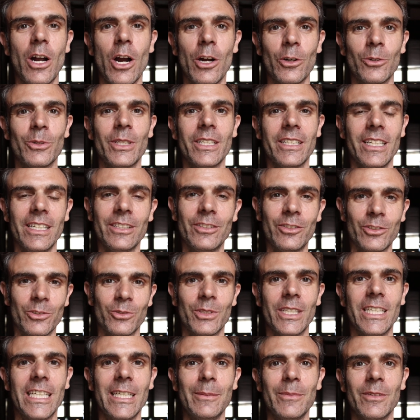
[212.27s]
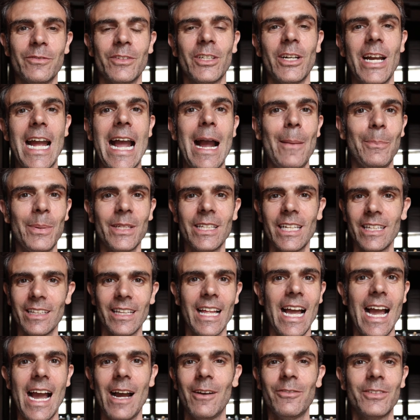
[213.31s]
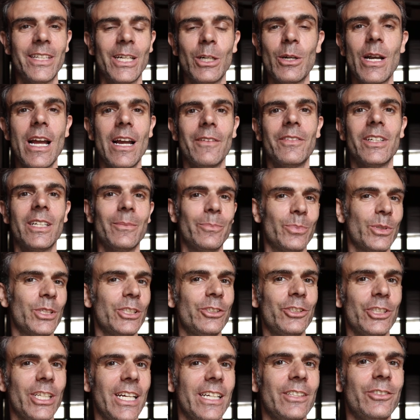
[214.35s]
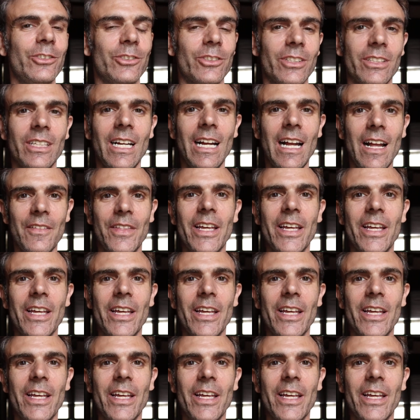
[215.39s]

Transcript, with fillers: hungry they scream if they're happy they laugh they don't have an appreciation